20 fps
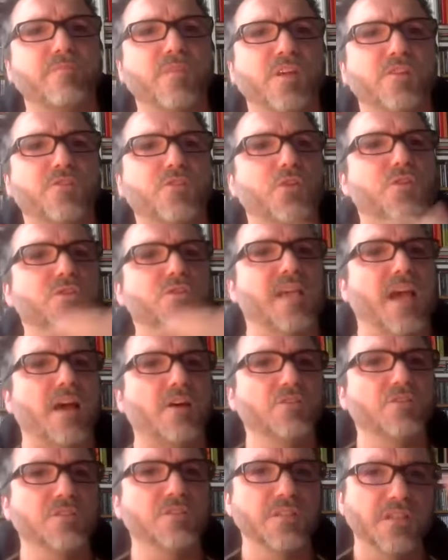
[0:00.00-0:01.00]
It turns
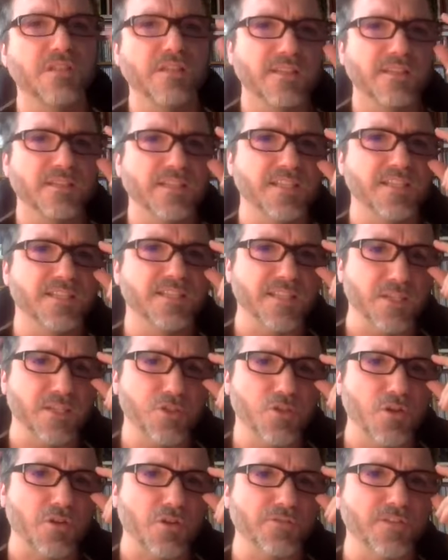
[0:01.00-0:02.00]
out that
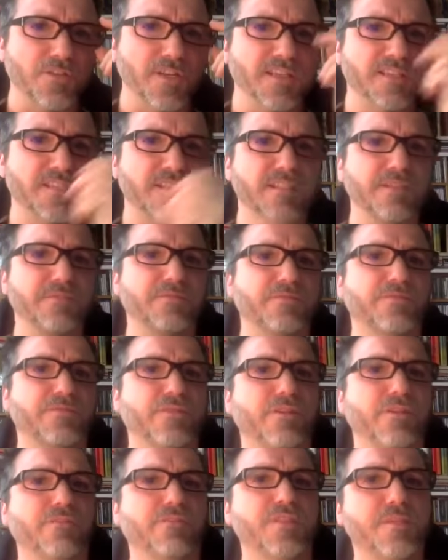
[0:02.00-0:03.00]
such conflicts give
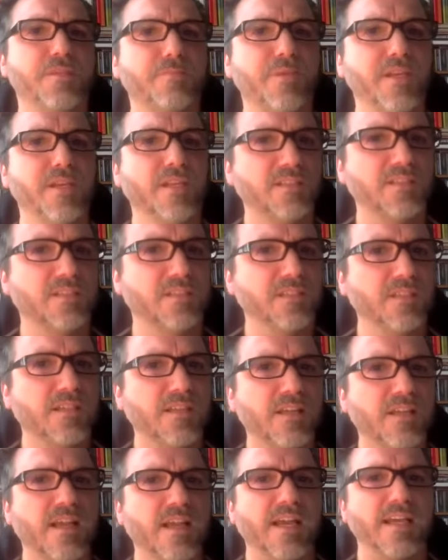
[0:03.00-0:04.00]
visibility,
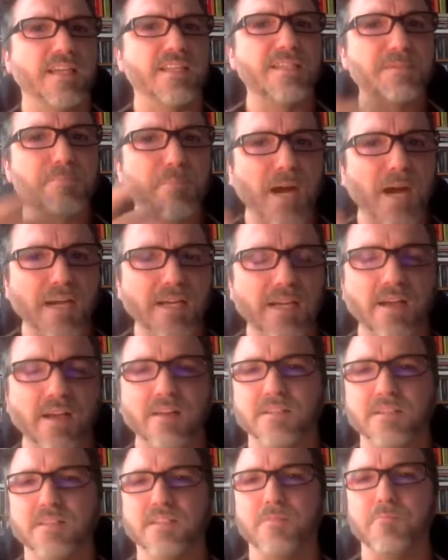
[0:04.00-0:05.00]

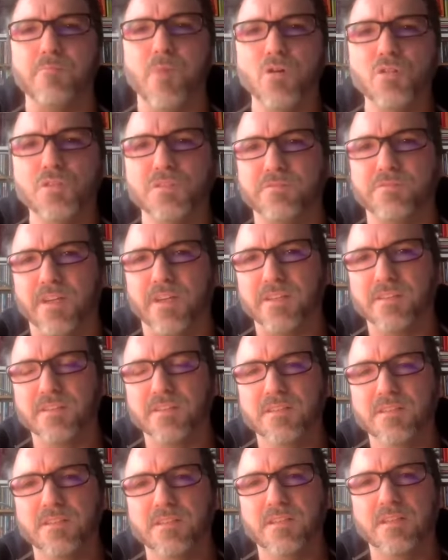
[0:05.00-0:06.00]
inspire, and motivate.
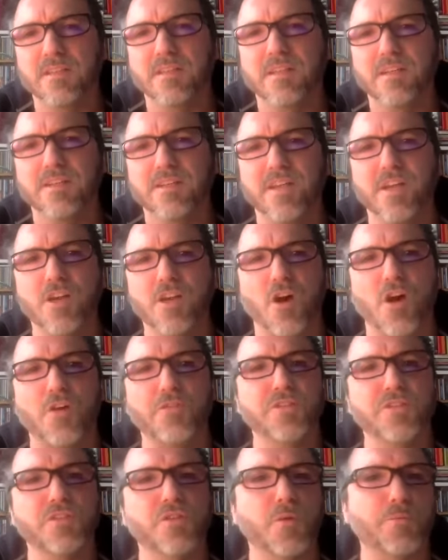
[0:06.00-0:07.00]
They
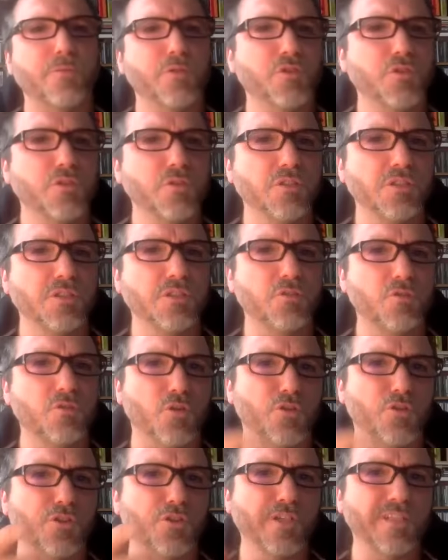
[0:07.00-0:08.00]
offer the opportunity to
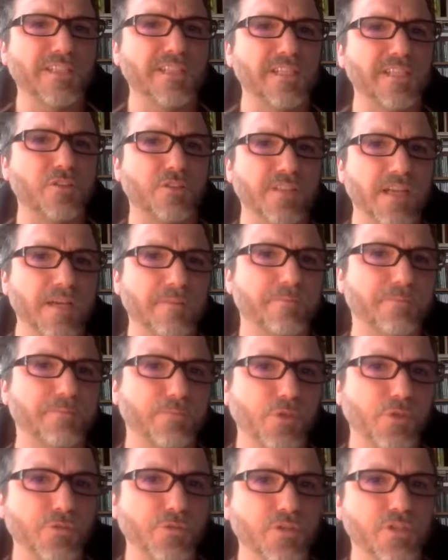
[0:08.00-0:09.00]
concretely connect
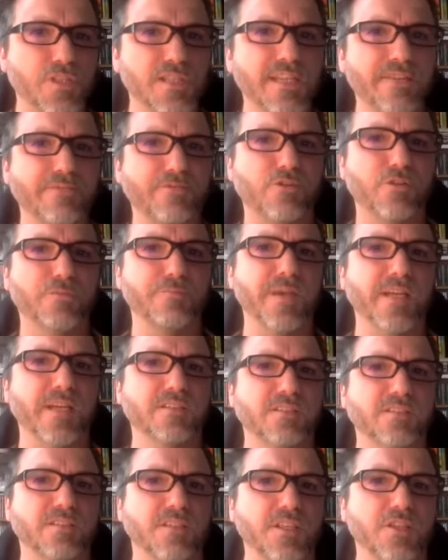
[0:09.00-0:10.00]
previously
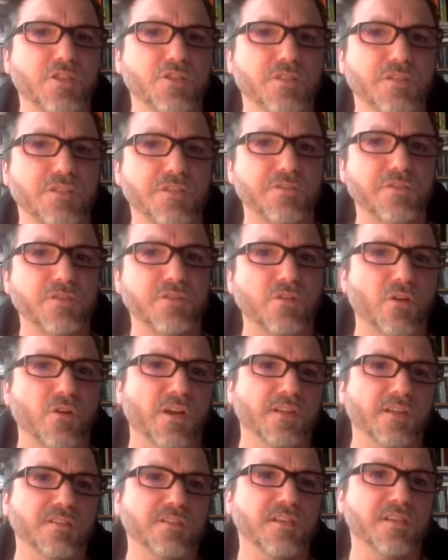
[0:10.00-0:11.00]
fragmented initiatives and
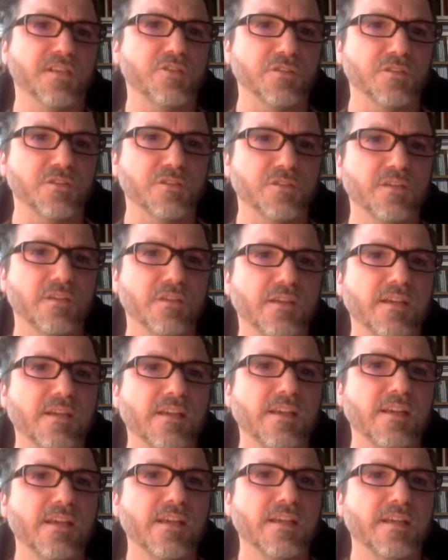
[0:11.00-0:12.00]
organizations.
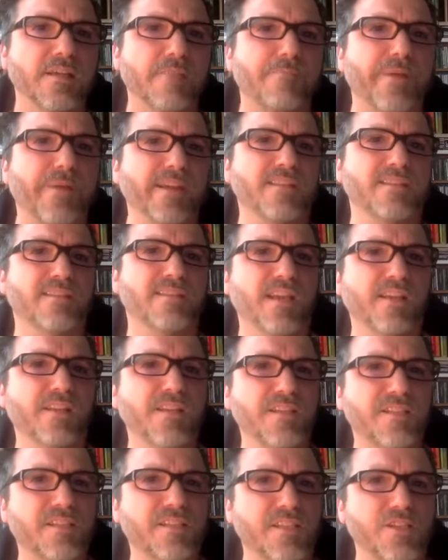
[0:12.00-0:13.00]
Campaigns like
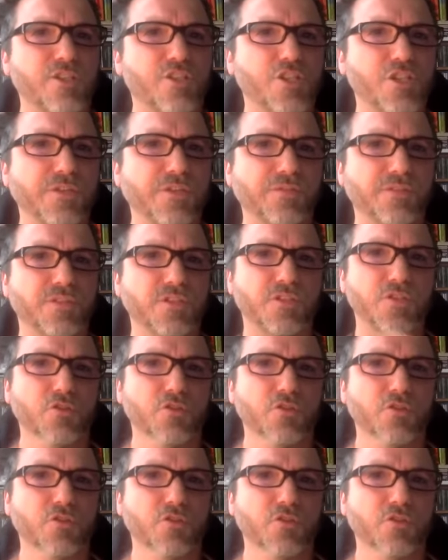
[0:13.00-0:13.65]
these can shift the